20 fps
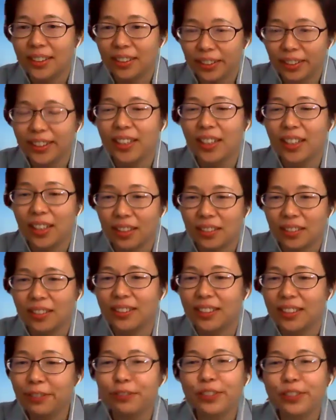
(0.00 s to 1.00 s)
Yes.
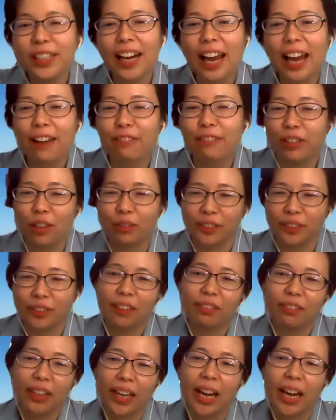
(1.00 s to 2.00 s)
Different level of
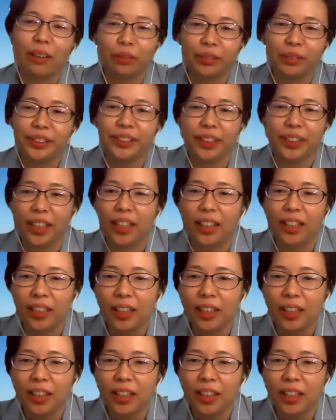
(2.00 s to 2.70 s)
self care, I would say.